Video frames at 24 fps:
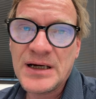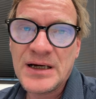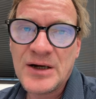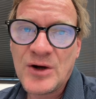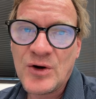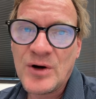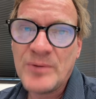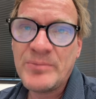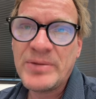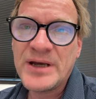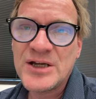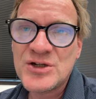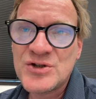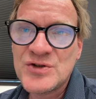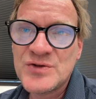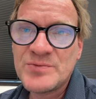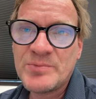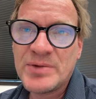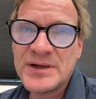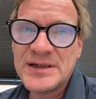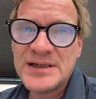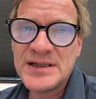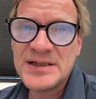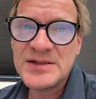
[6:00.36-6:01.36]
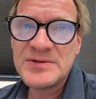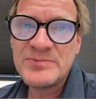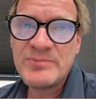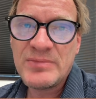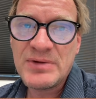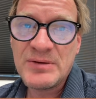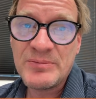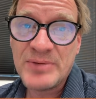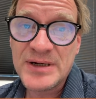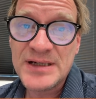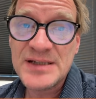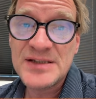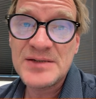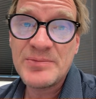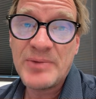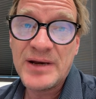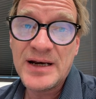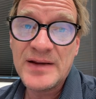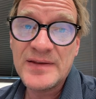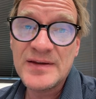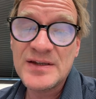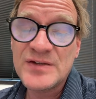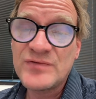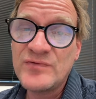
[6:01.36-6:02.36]
our patients
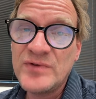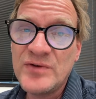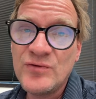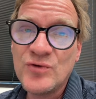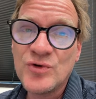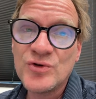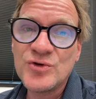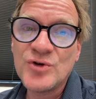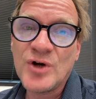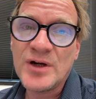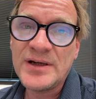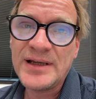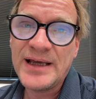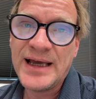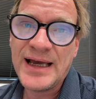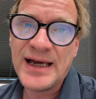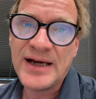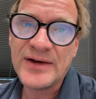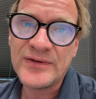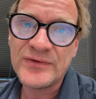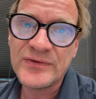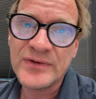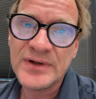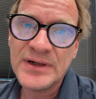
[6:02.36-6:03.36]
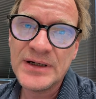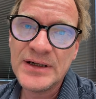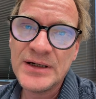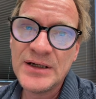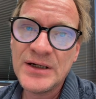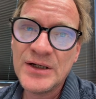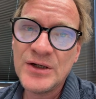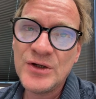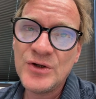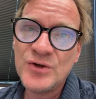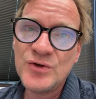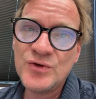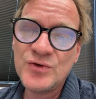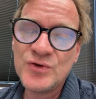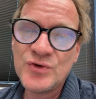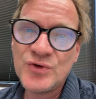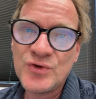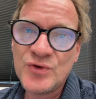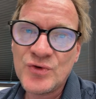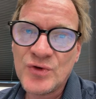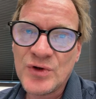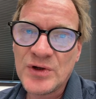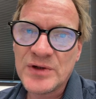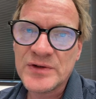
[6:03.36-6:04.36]
participating in this, we would not have new
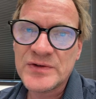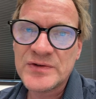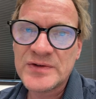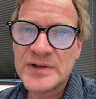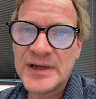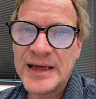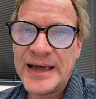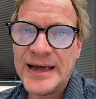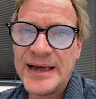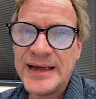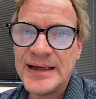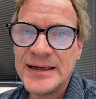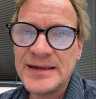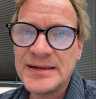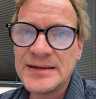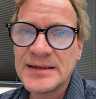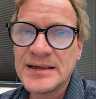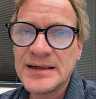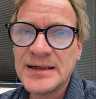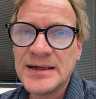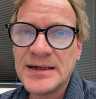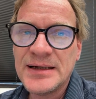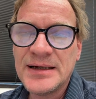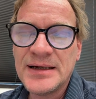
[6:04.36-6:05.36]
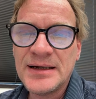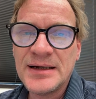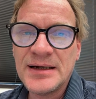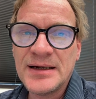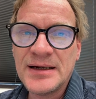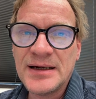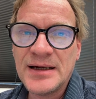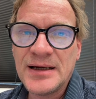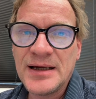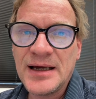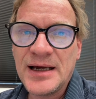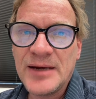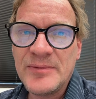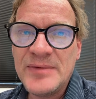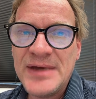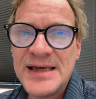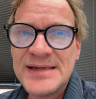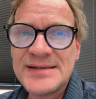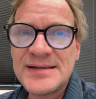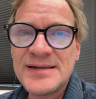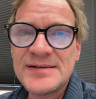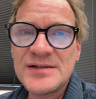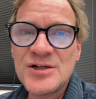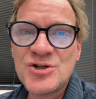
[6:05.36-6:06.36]
tools. And
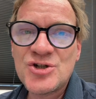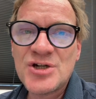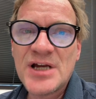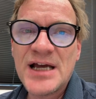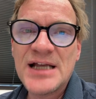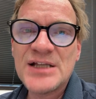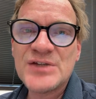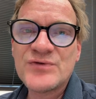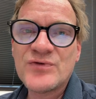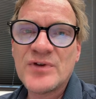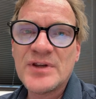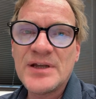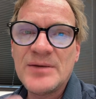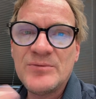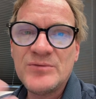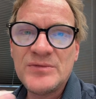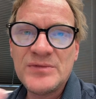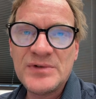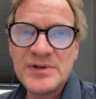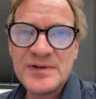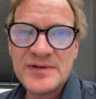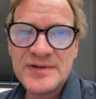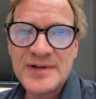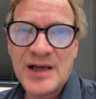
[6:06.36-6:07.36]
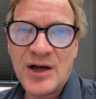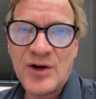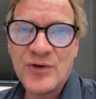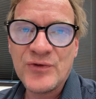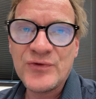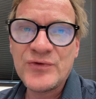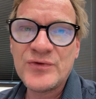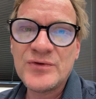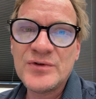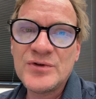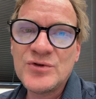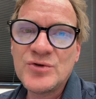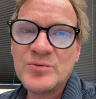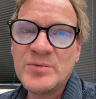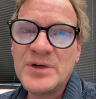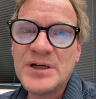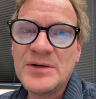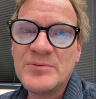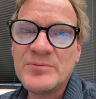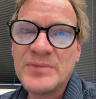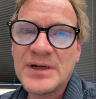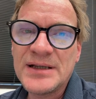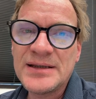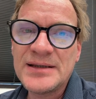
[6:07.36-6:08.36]
yes, there's a chance for themselves to
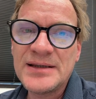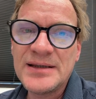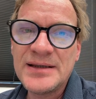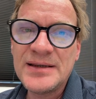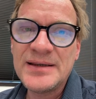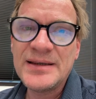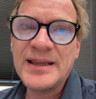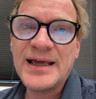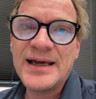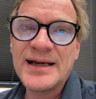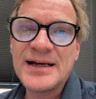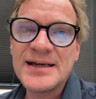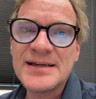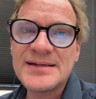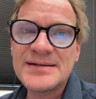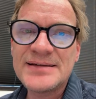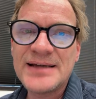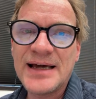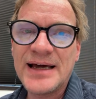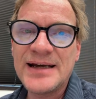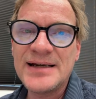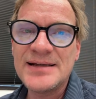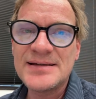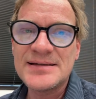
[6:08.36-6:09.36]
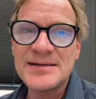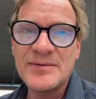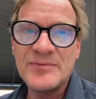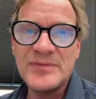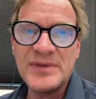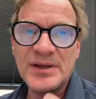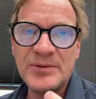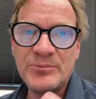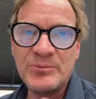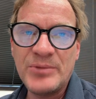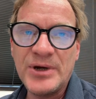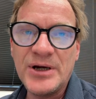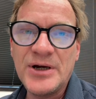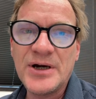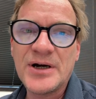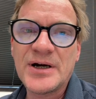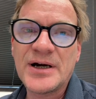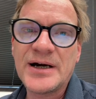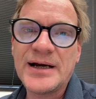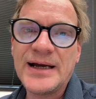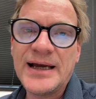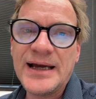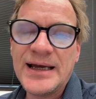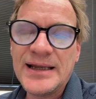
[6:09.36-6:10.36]
be in, but they understand it's something
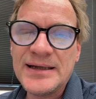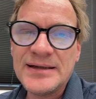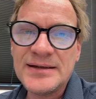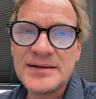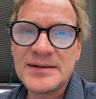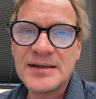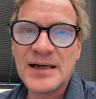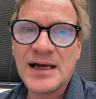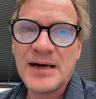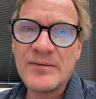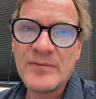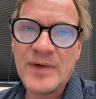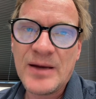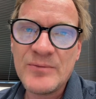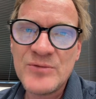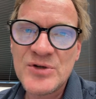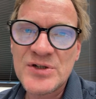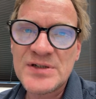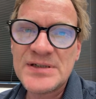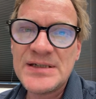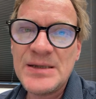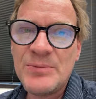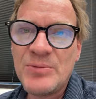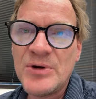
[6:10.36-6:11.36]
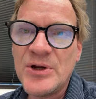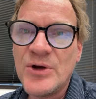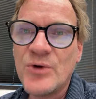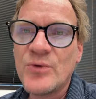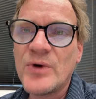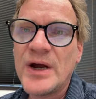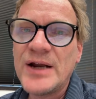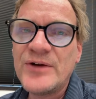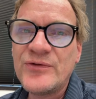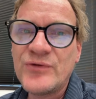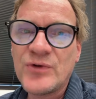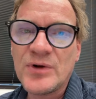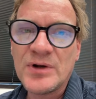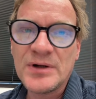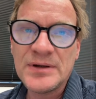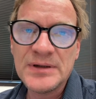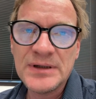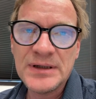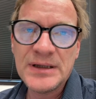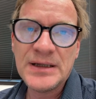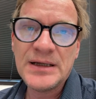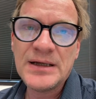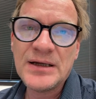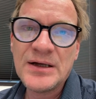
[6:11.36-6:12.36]
bigger. And I'm just deeply grateful